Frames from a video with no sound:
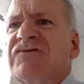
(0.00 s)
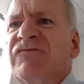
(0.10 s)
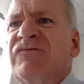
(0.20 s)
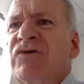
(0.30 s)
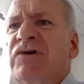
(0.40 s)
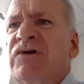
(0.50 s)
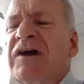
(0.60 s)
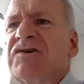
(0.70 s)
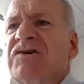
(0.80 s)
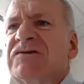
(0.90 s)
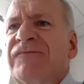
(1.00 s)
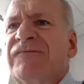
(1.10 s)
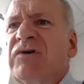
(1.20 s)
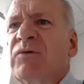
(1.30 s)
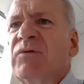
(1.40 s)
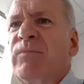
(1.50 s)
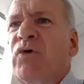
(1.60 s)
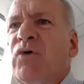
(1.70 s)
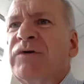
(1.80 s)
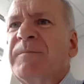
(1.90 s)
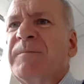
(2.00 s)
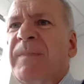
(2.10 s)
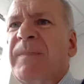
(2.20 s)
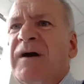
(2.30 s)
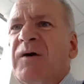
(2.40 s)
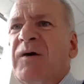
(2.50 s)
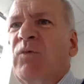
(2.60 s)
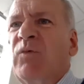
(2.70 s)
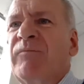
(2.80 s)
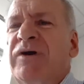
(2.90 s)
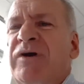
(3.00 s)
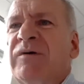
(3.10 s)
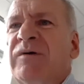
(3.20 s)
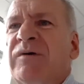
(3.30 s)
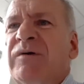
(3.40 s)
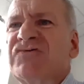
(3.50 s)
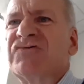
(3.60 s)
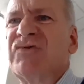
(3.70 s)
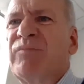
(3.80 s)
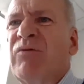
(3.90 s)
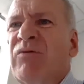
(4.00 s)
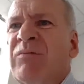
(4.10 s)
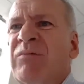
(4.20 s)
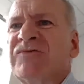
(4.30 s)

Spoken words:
good point. We've been a bit glib in saying industry problems.